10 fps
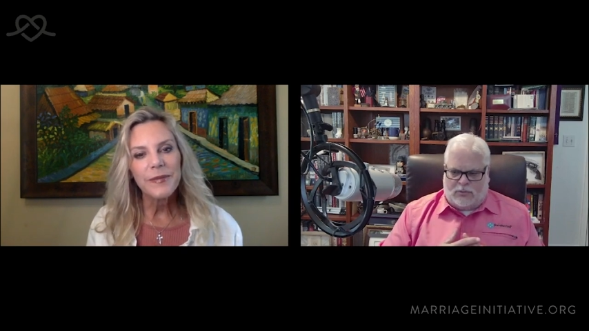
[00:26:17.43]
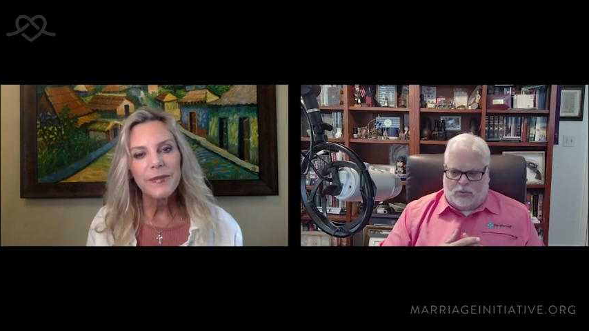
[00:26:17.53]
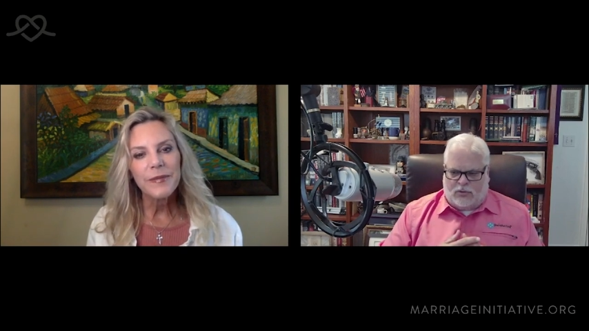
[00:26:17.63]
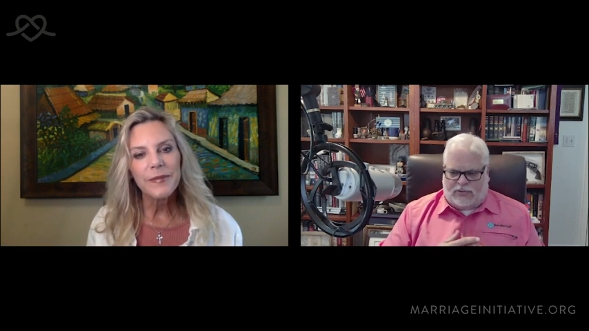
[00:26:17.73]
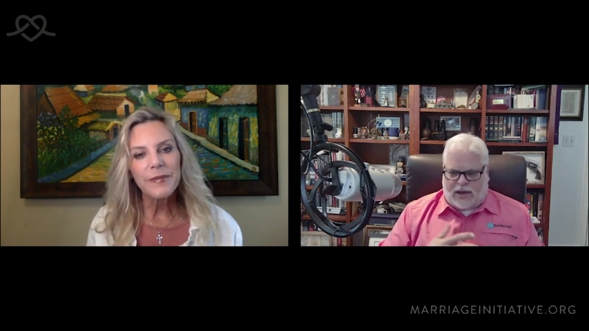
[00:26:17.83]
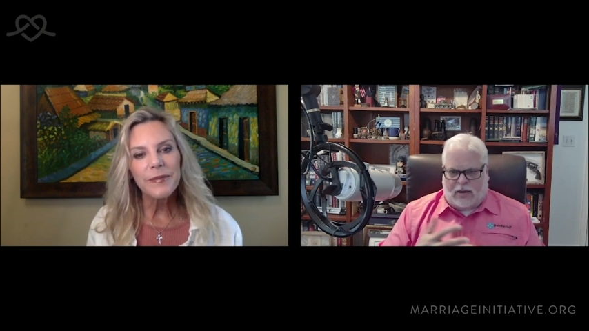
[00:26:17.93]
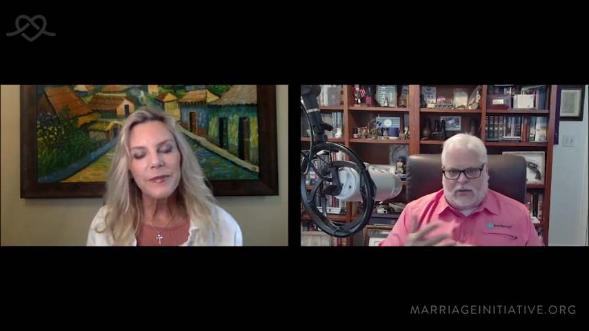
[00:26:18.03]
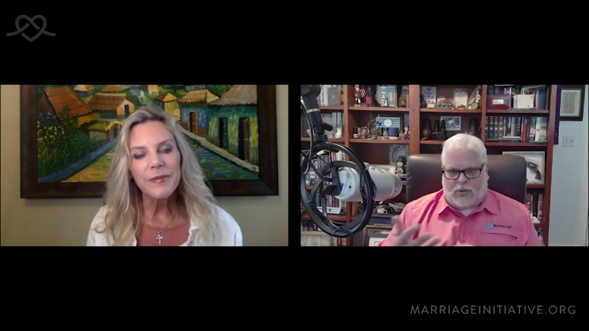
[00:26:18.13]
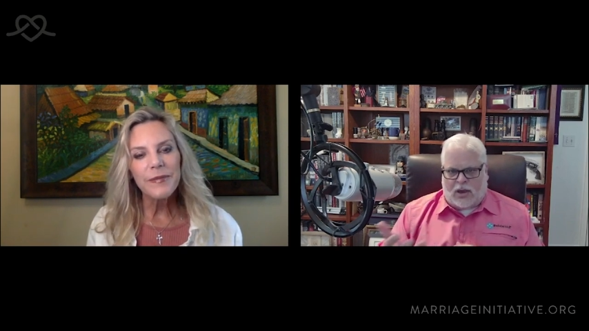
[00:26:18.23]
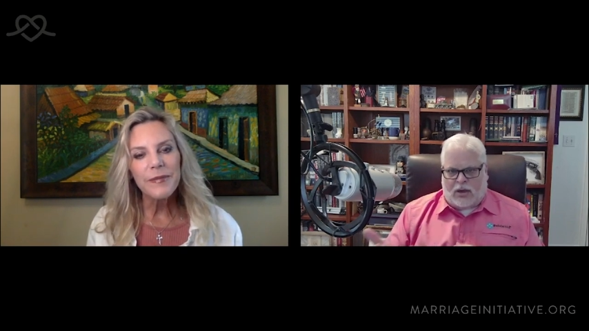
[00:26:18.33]
Speaker 1: will tell
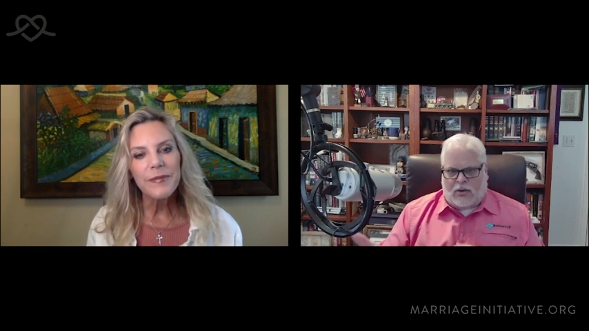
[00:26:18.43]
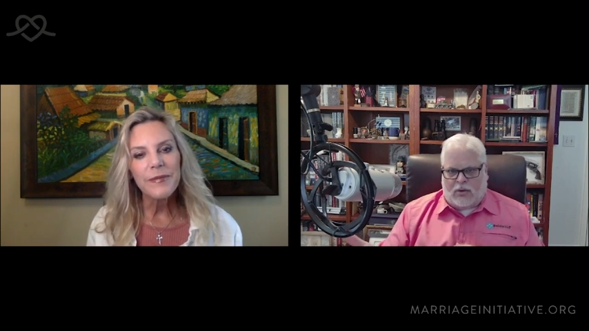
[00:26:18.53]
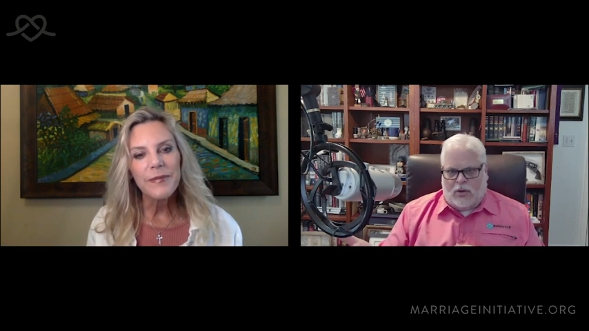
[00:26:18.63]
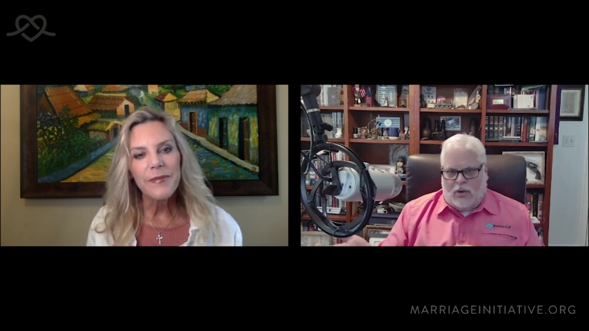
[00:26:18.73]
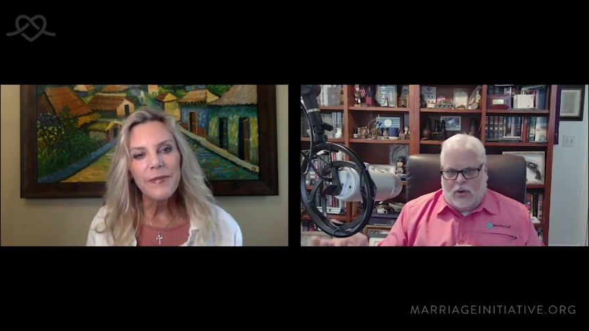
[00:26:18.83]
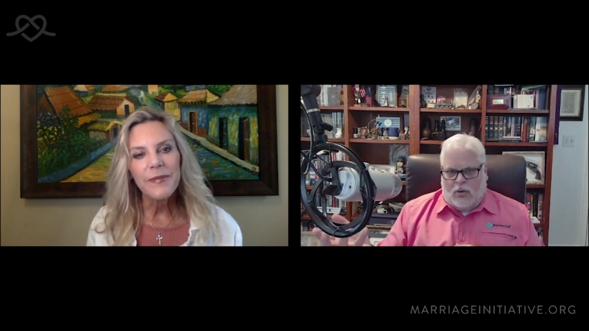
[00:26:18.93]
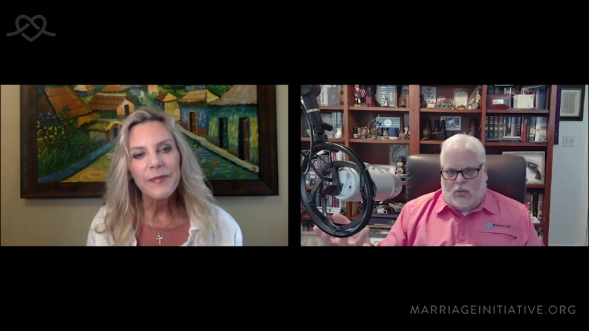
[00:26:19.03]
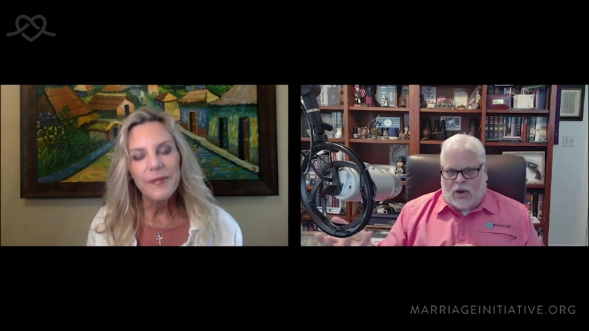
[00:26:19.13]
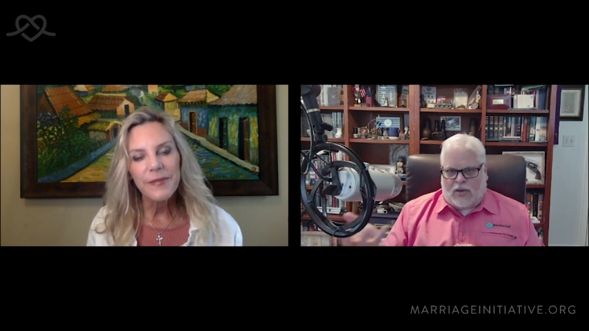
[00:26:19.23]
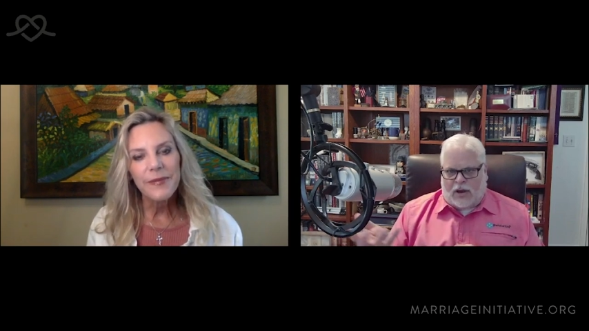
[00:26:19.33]
Luella
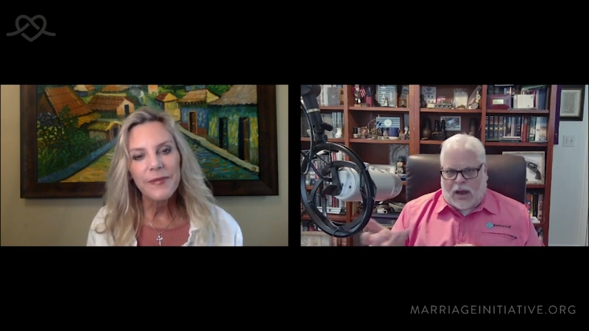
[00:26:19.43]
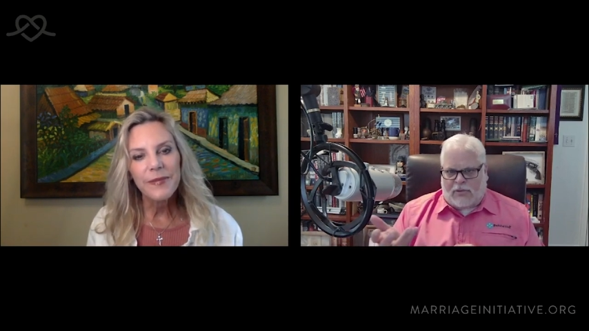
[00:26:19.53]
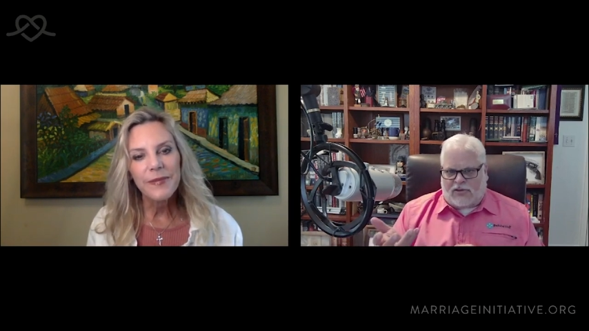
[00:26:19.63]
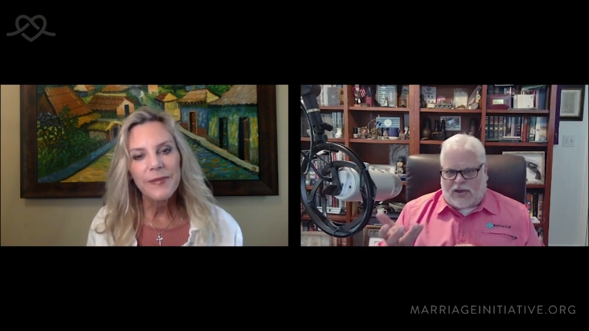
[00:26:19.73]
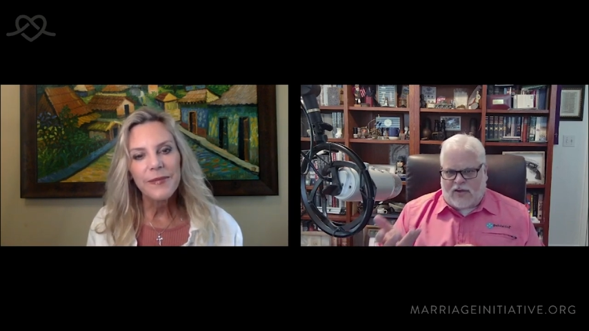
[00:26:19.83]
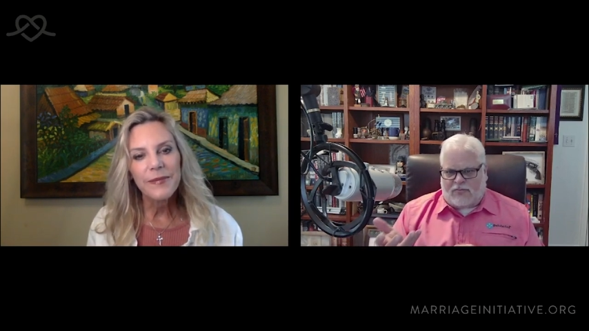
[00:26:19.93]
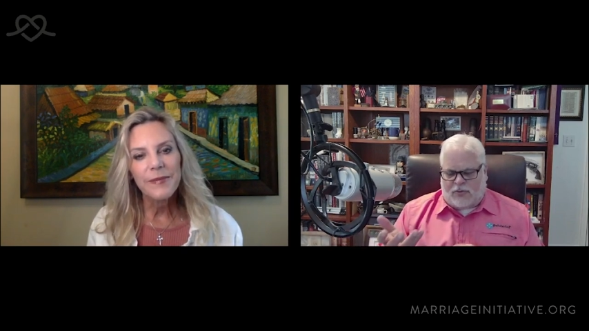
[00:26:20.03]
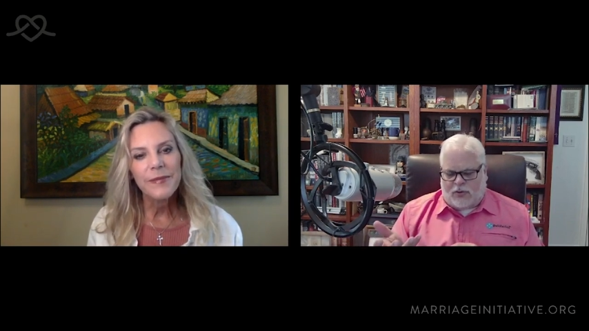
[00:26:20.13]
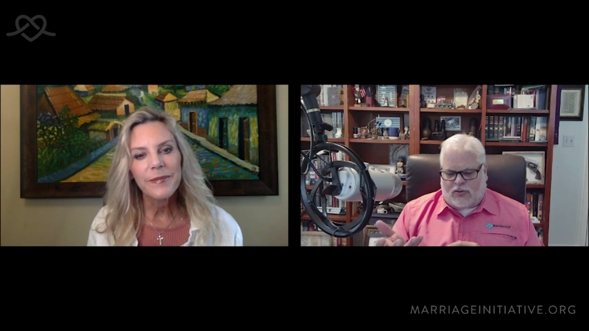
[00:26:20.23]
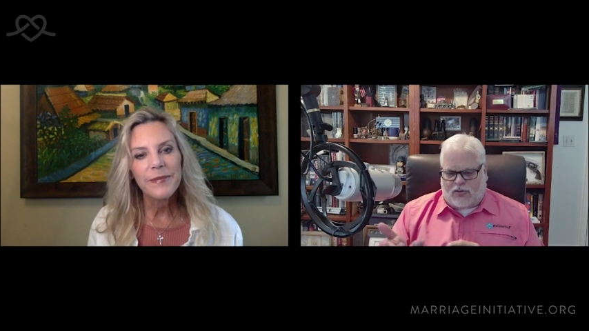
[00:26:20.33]
whether I'm a safe
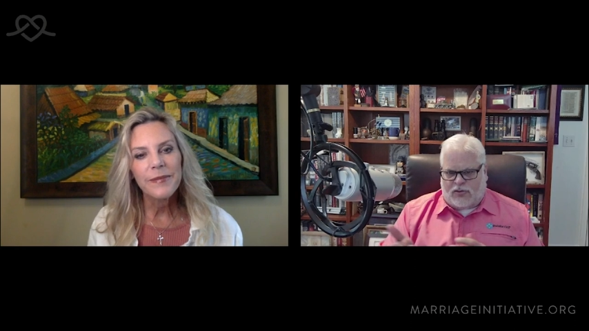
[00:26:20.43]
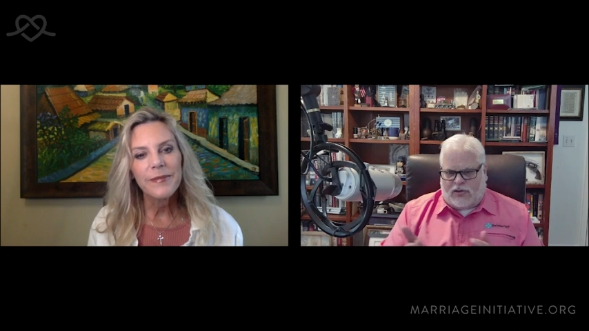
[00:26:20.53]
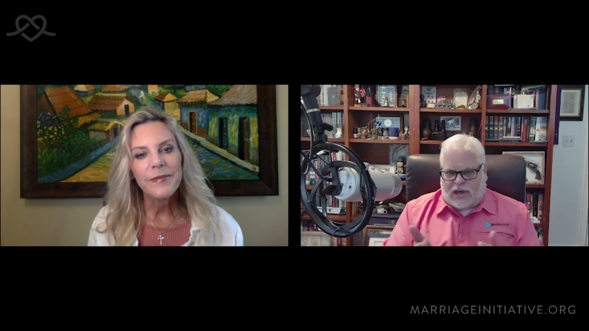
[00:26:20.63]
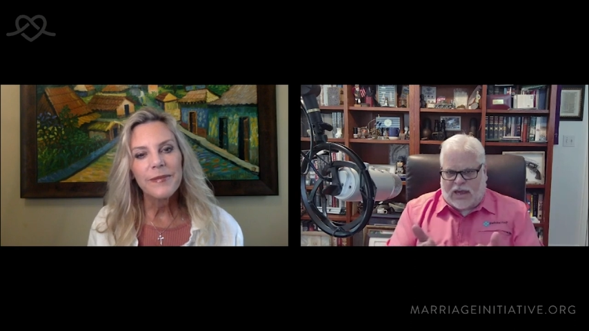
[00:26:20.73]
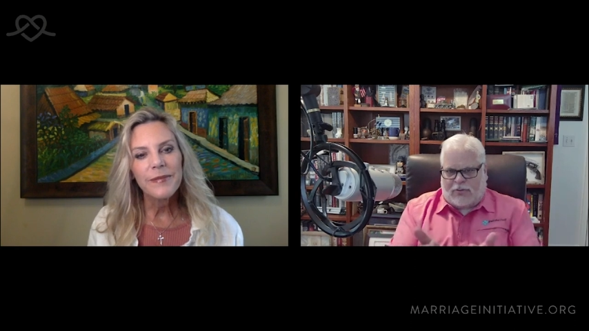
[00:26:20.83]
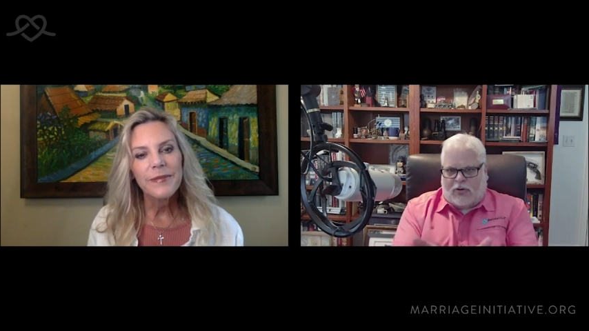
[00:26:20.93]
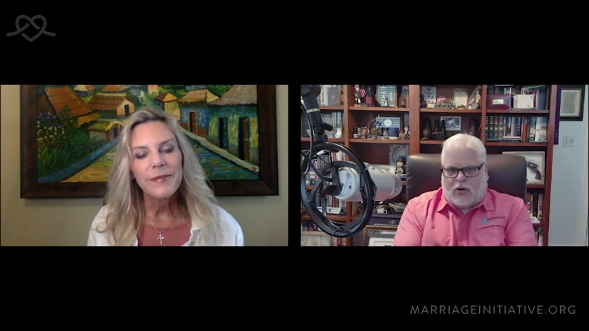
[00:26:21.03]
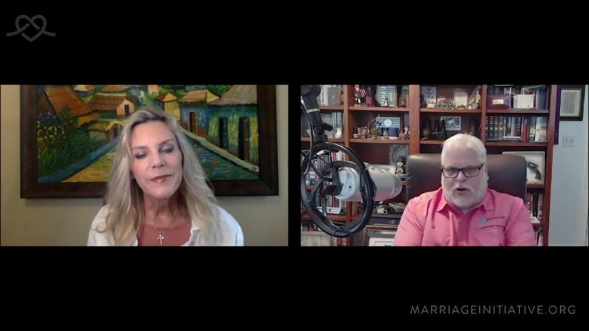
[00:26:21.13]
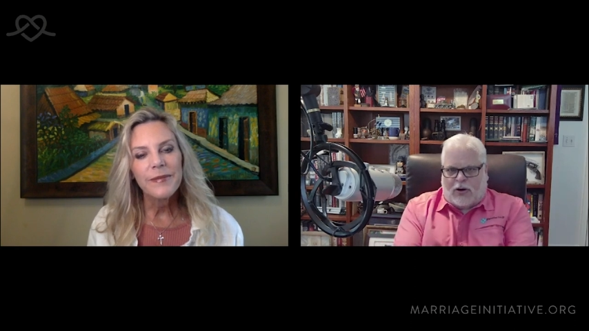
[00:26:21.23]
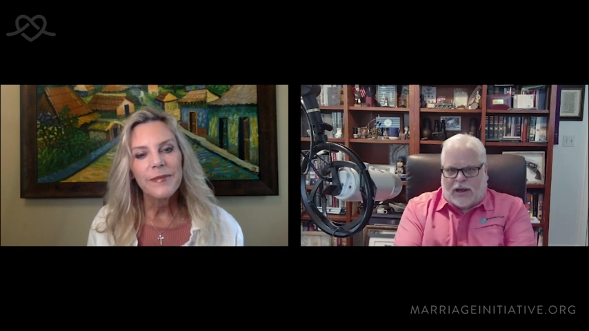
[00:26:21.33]
person to keep her
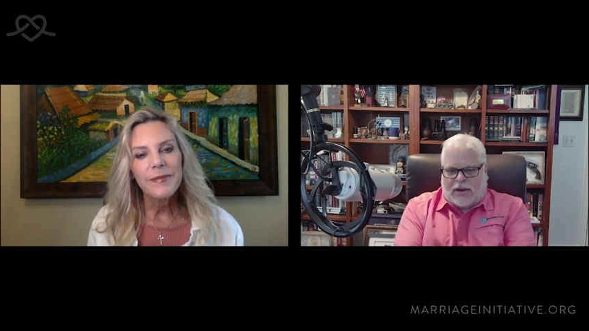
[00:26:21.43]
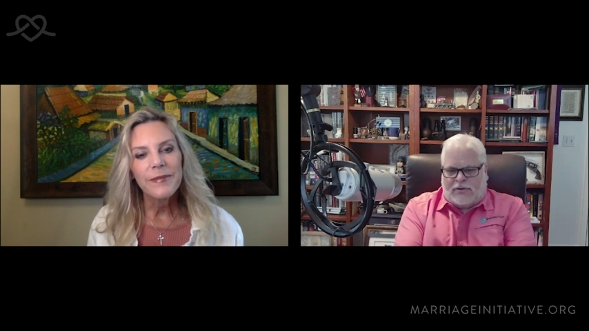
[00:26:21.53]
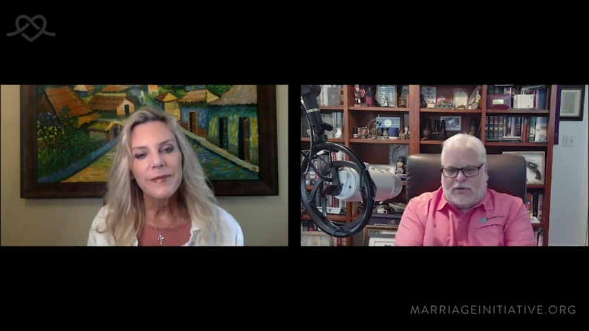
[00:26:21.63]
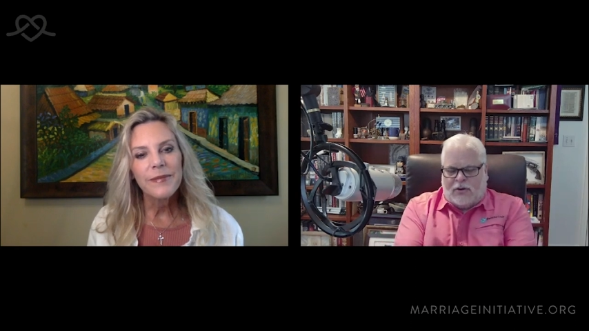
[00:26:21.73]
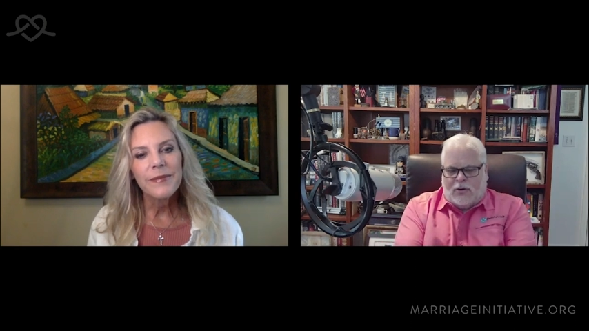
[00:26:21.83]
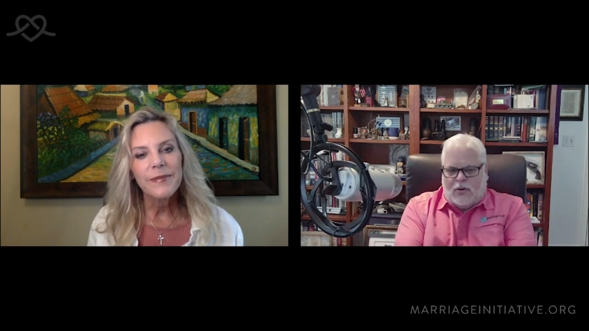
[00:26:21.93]
heart in